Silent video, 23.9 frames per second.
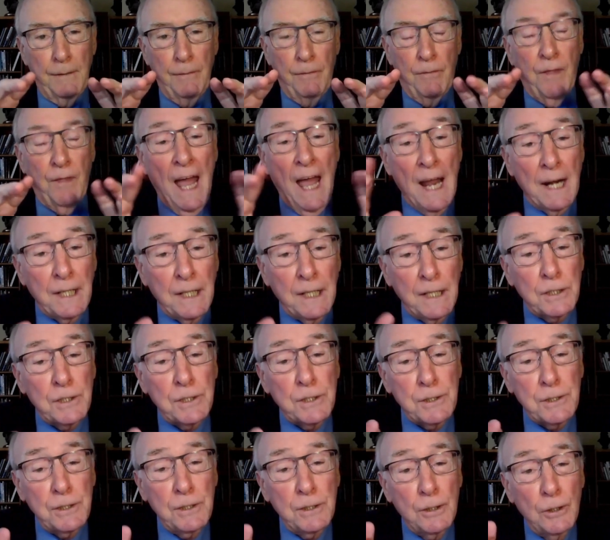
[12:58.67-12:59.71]
That
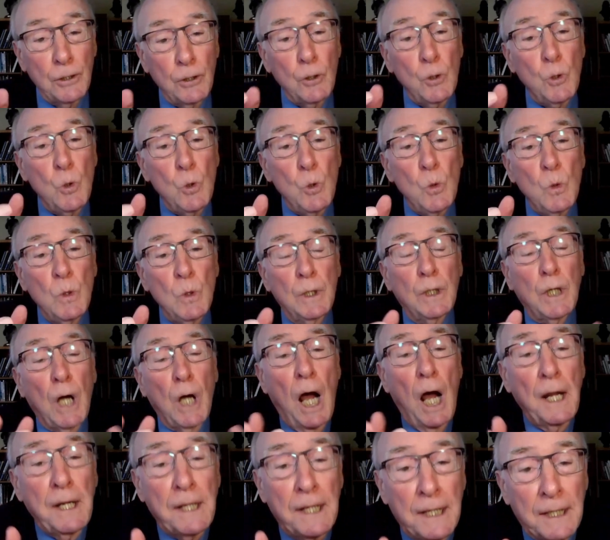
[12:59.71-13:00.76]
is who
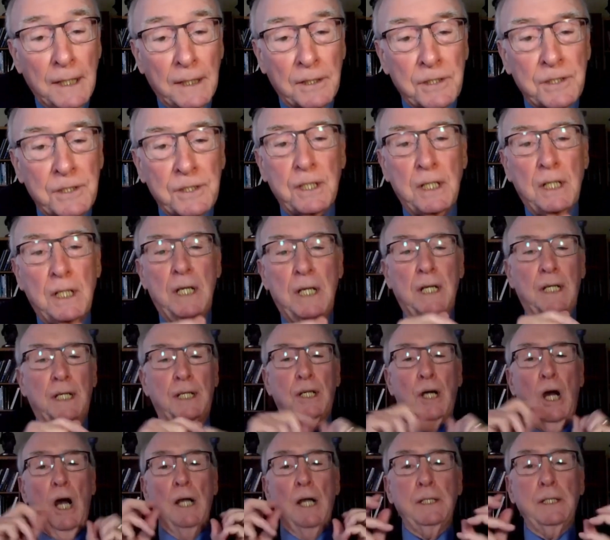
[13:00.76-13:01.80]
God is.
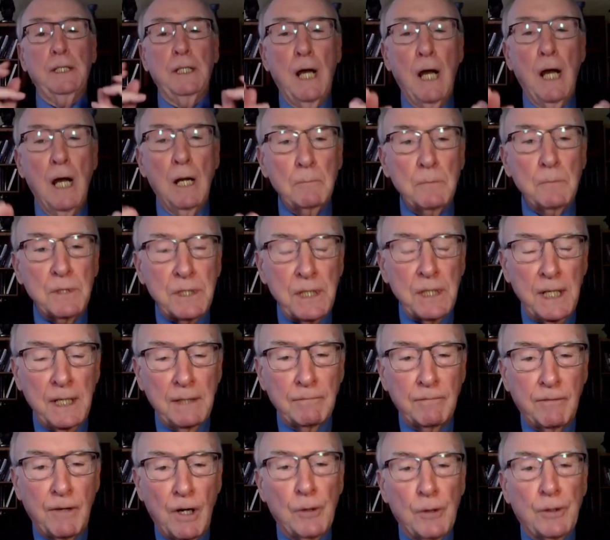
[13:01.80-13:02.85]
God comes
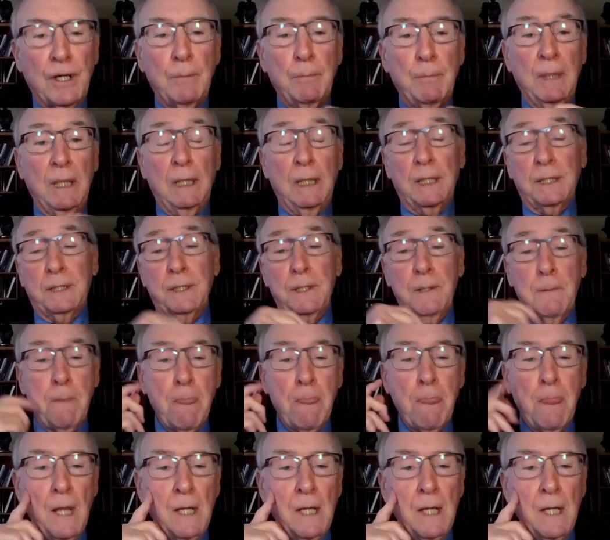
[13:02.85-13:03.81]
in vulnerability.